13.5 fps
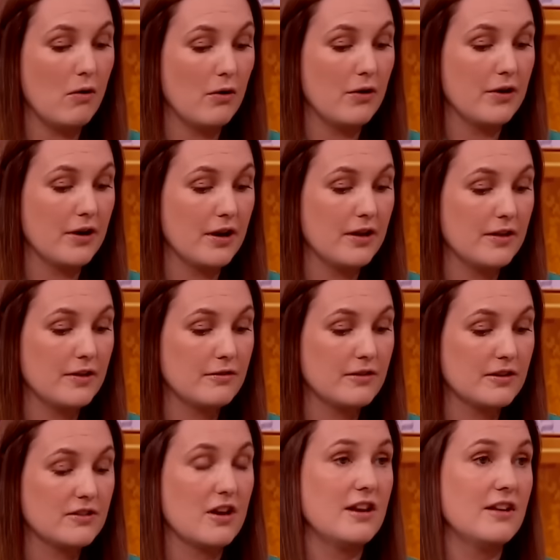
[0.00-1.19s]
on the
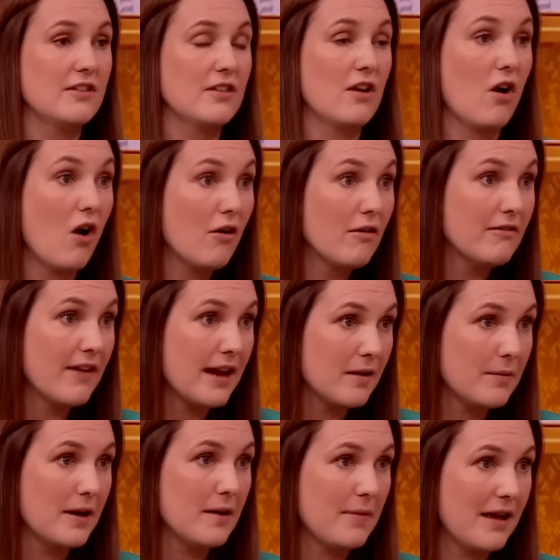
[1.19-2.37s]
studies that are
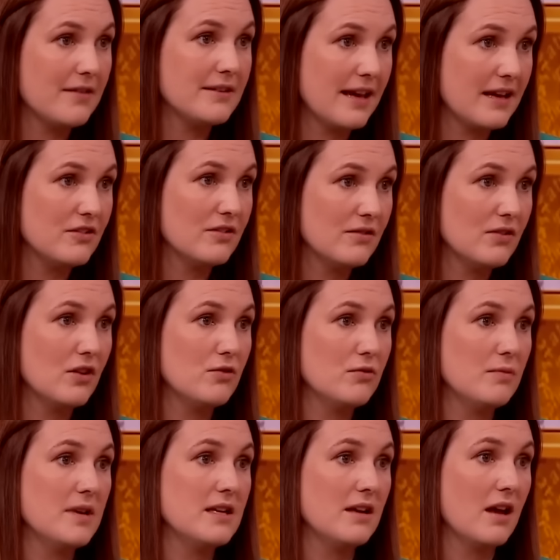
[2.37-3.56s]
available about the dangers of
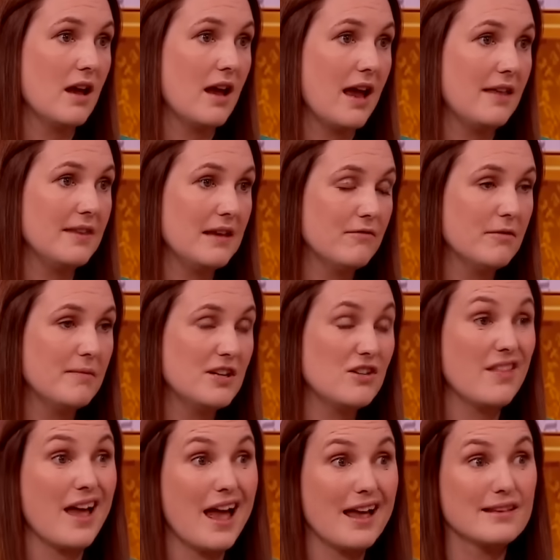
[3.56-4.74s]
social media and the information
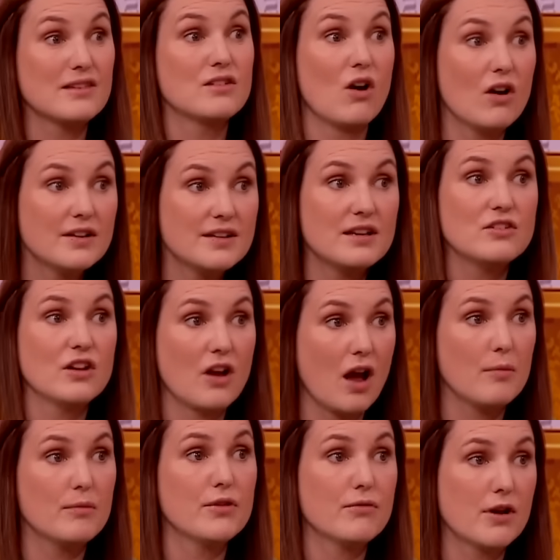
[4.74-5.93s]
that has started to
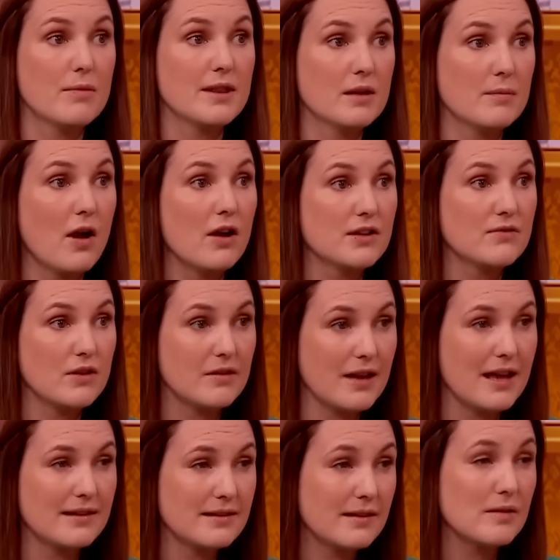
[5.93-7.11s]
come through in the past few
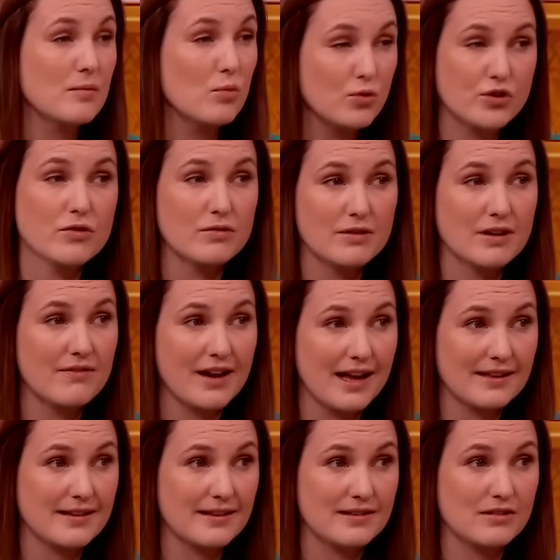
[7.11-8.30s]
years since more children have had
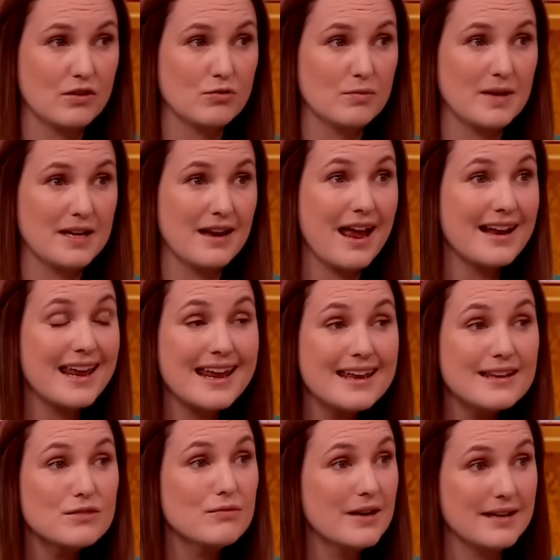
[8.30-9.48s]
access to social media. And it
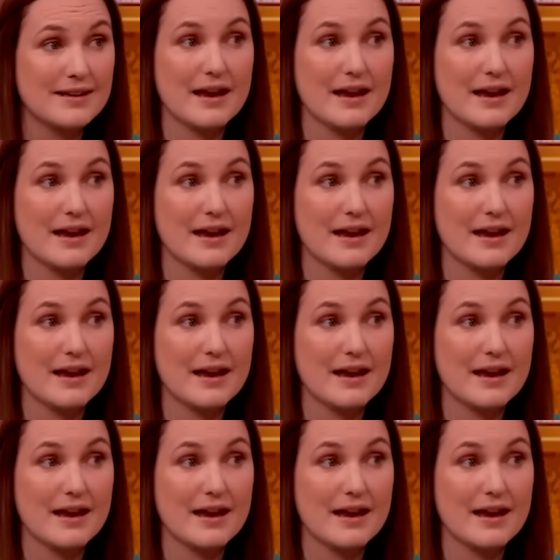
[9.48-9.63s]
is really